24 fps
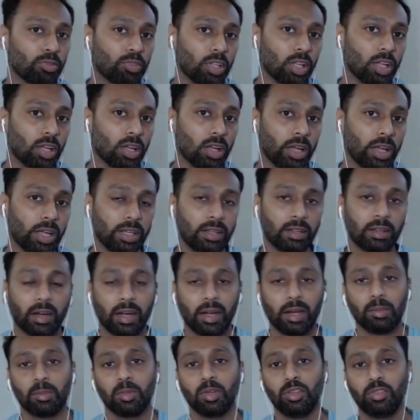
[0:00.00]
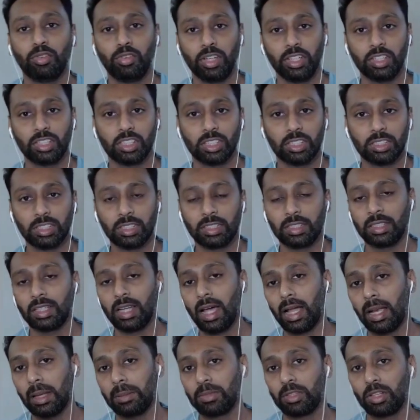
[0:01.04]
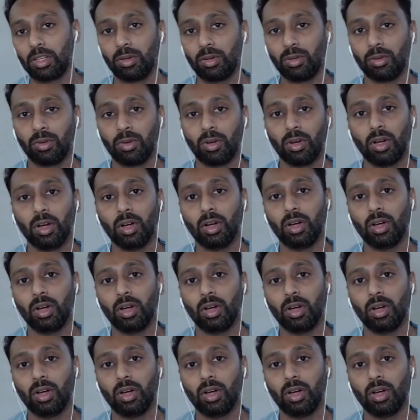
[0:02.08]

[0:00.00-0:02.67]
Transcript: the incredible features it helps you